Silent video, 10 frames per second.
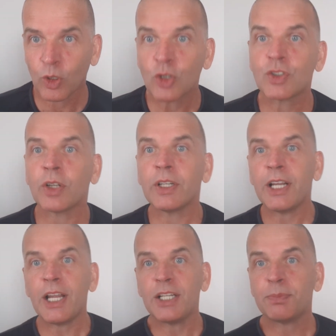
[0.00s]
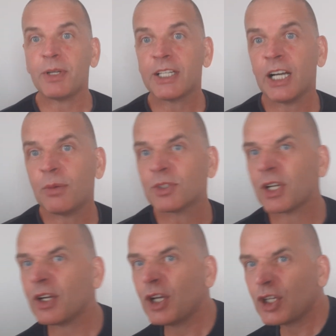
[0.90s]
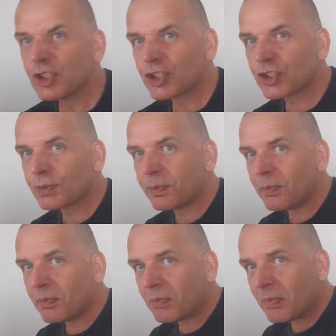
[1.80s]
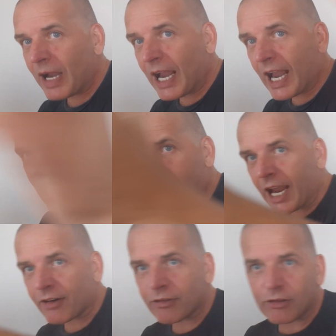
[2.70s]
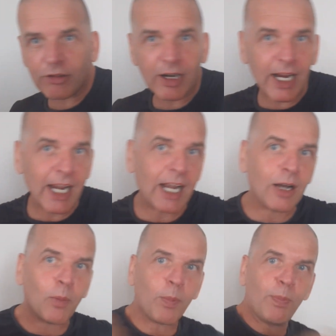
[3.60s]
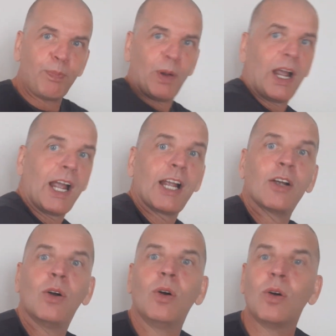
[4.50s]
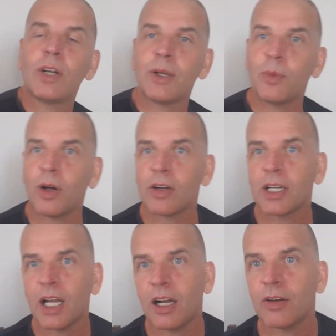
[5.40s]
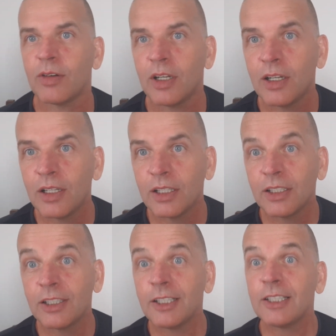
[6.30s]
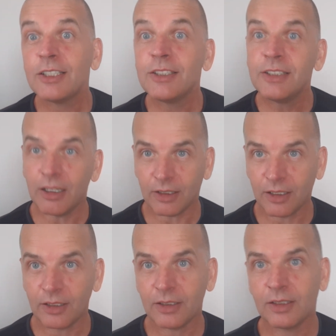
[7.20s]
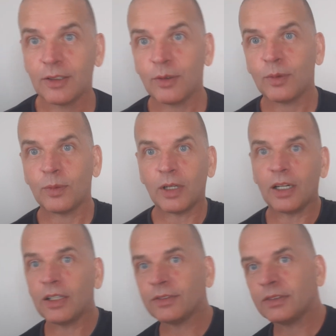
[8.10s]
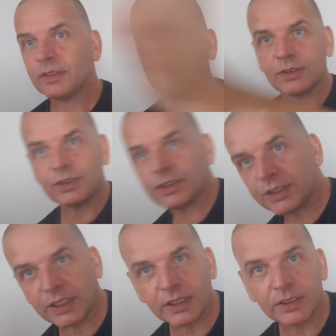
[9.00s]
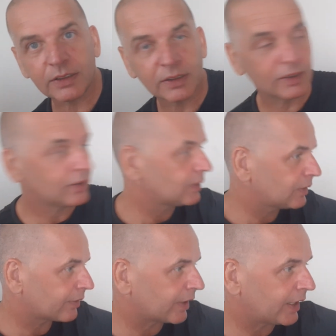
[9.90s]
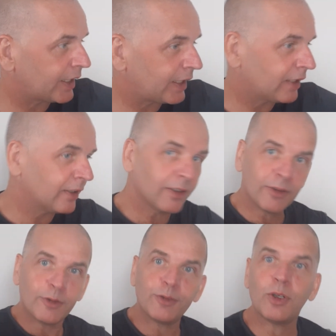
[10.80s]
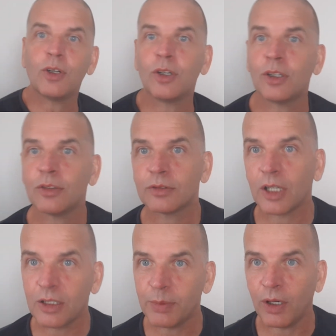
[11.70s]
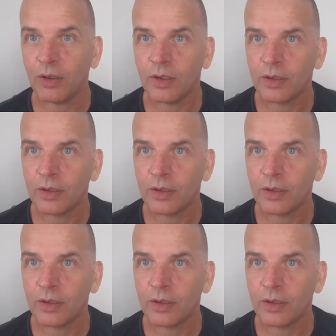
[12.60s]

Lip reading: So that it becomes a smack, round, bang, all in one go. Not 1, 2, 3, 4, robot.